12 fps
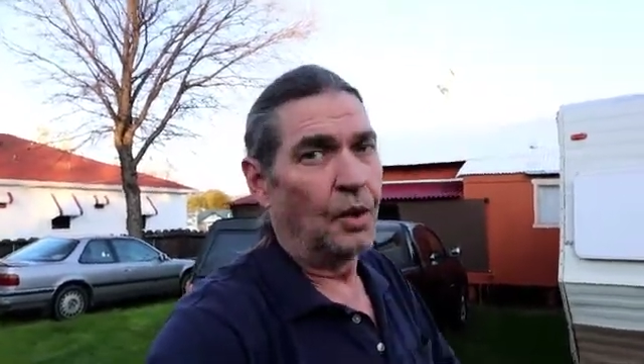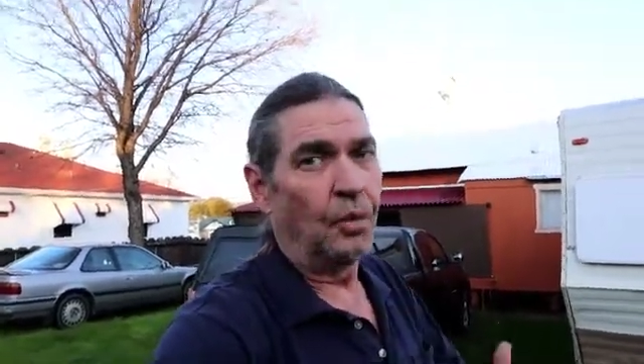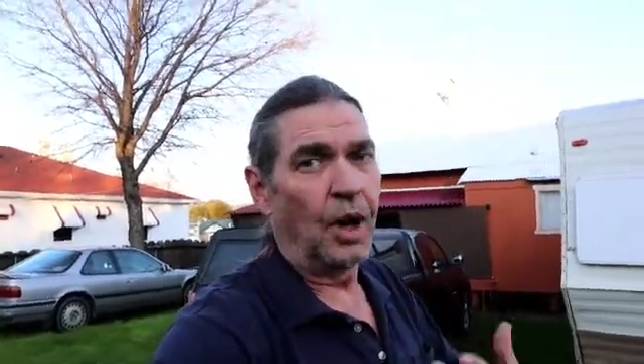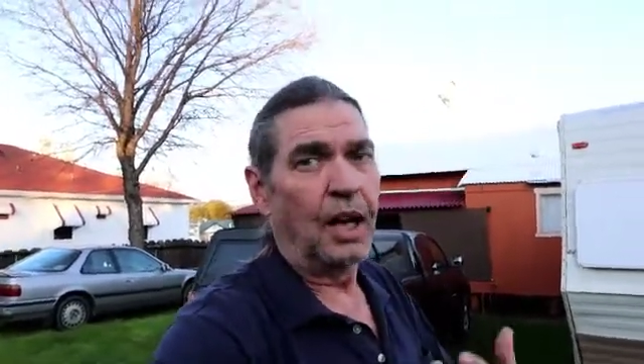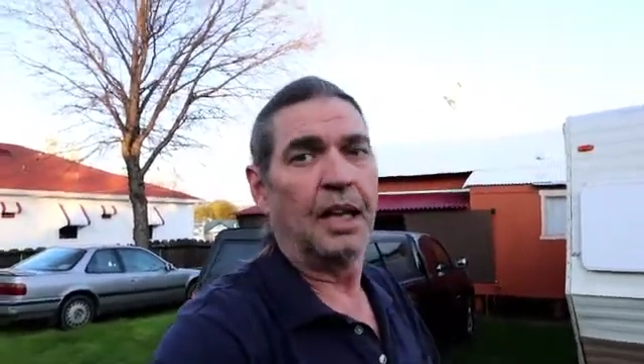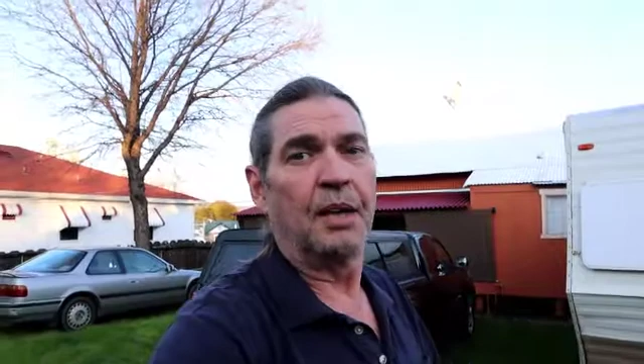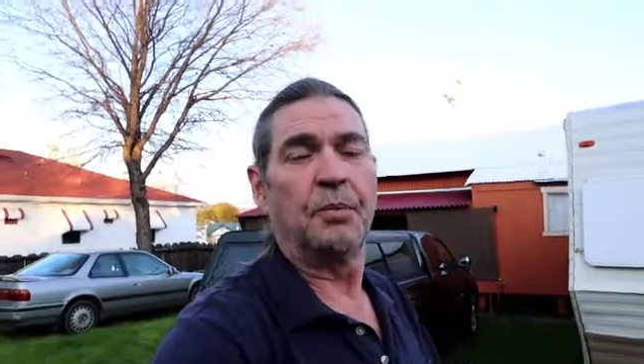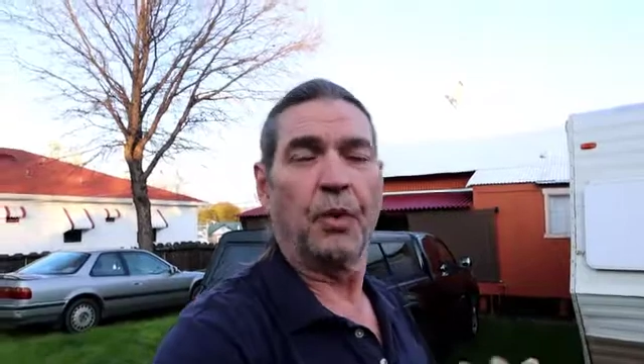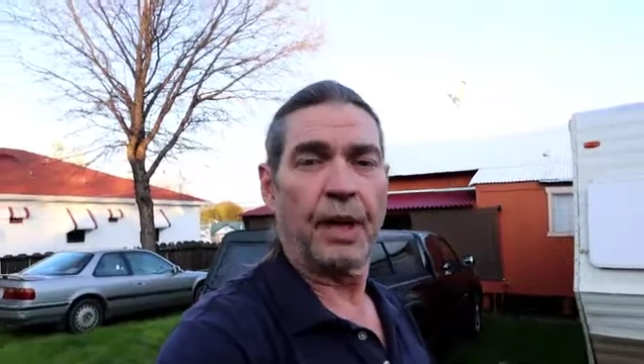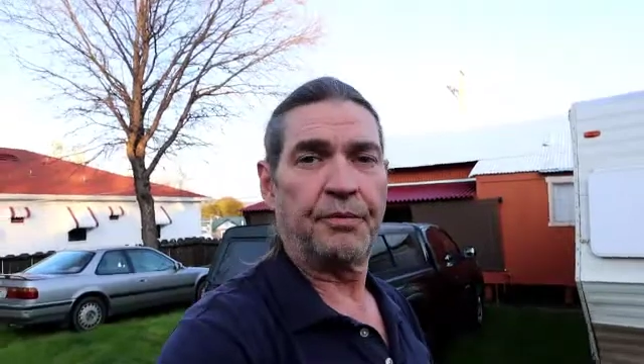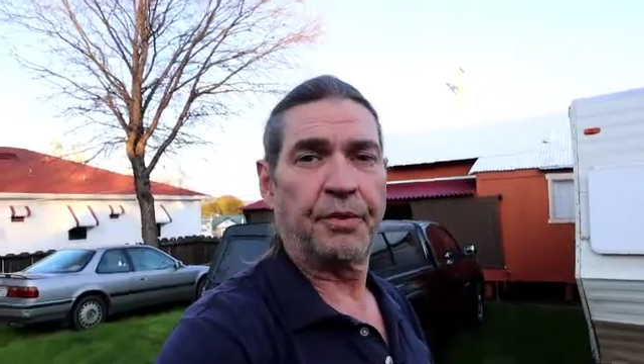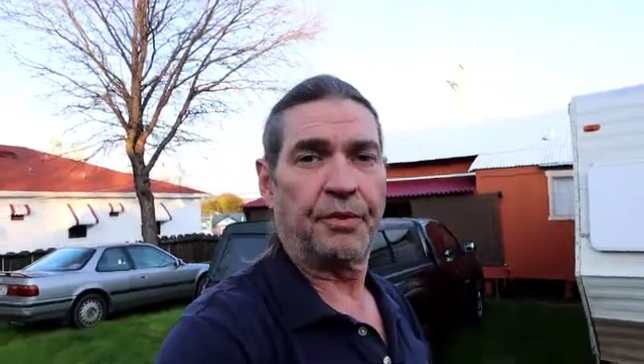While I'm
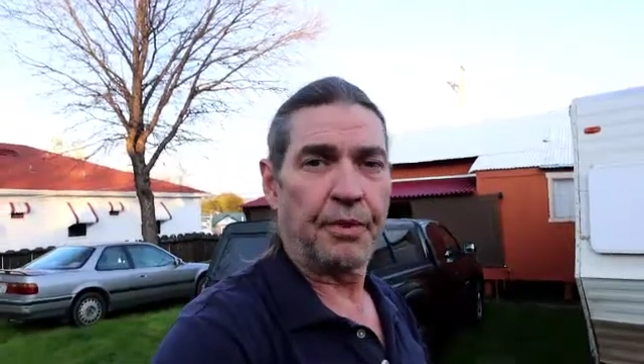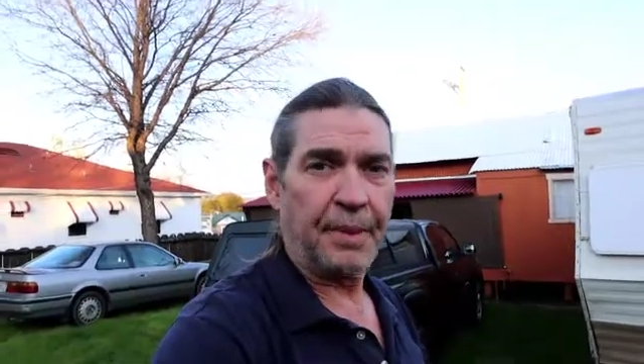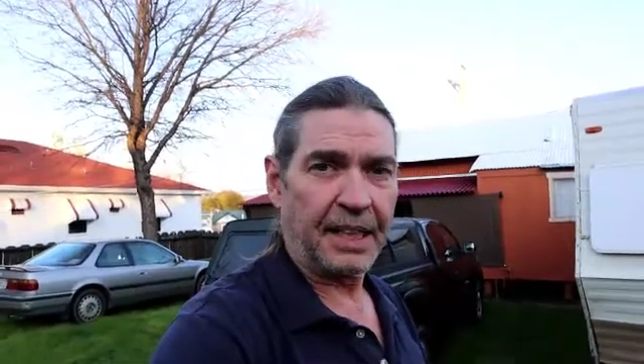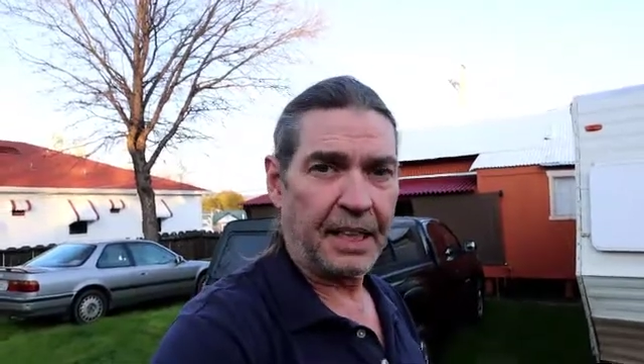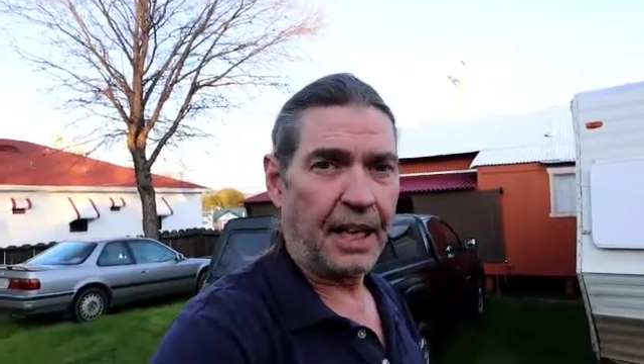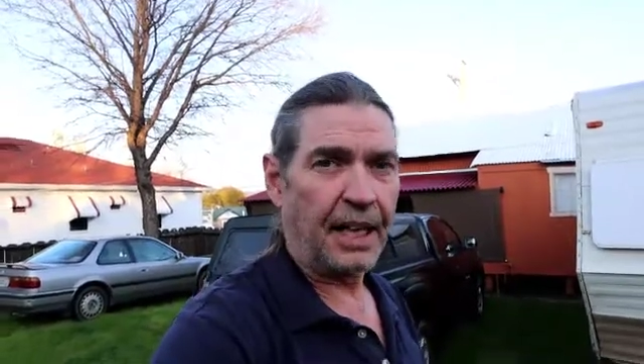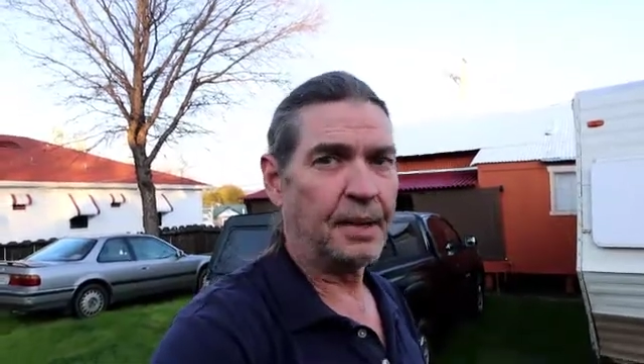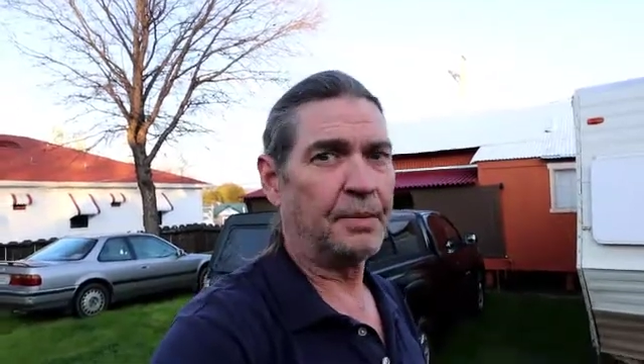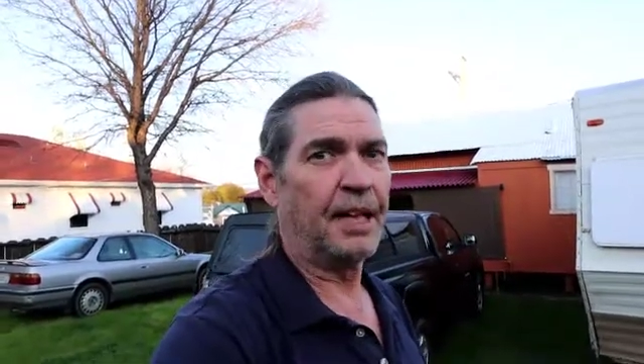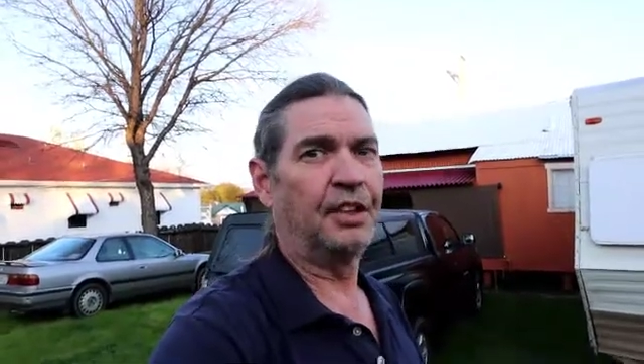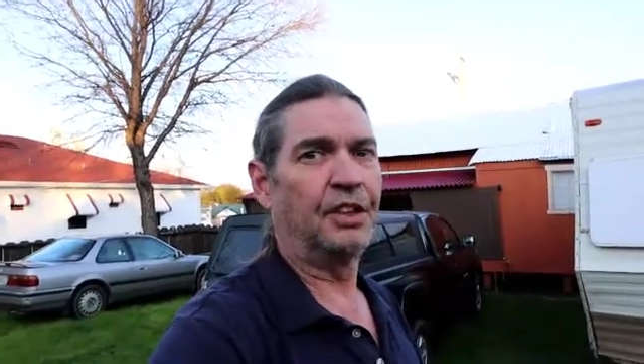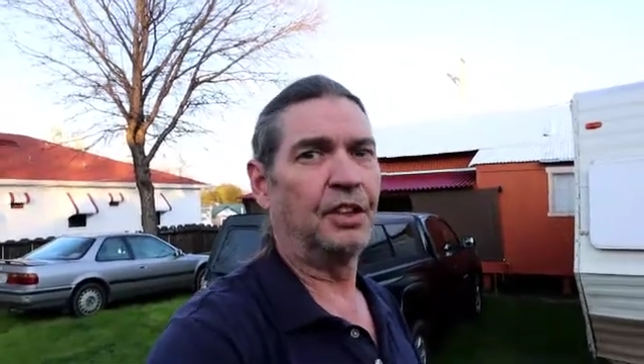grateful for my time
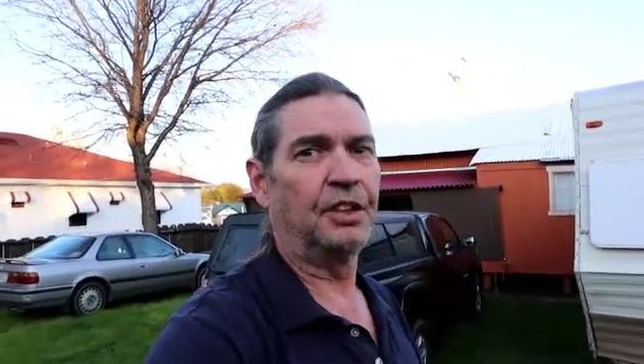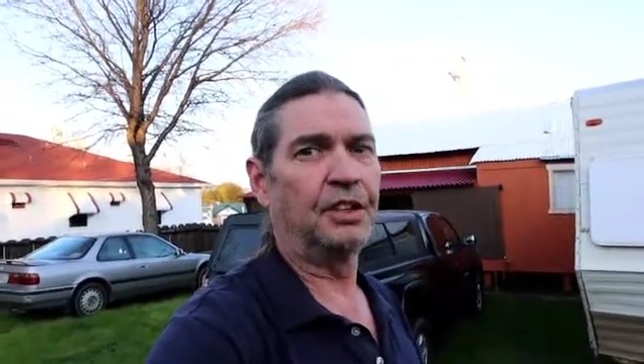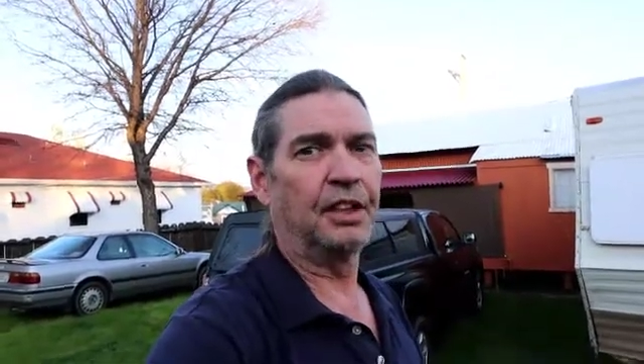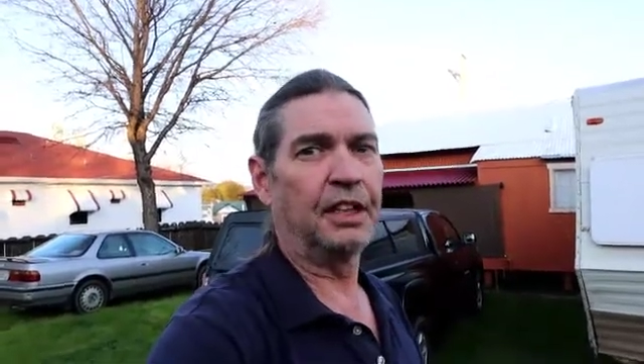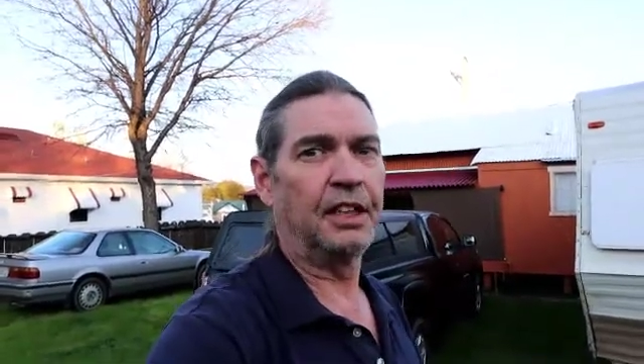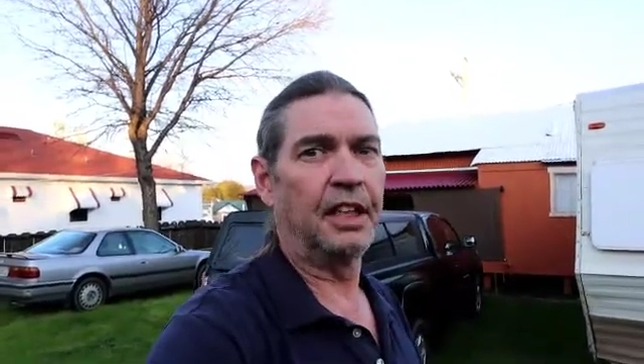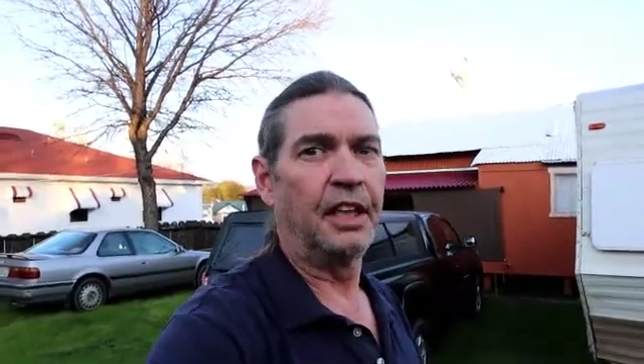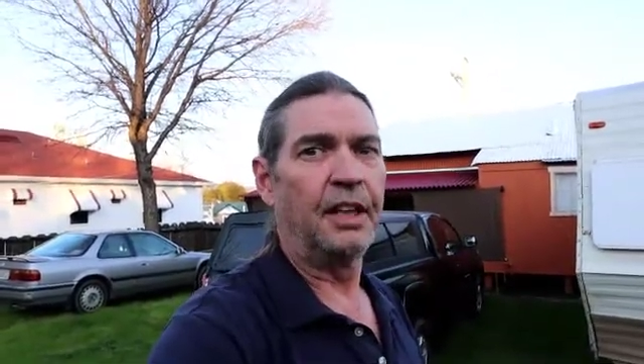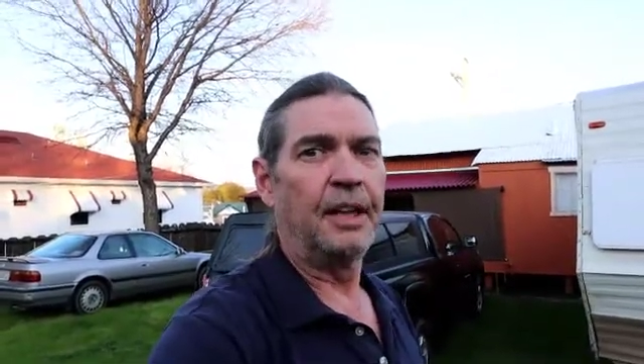and I learned it,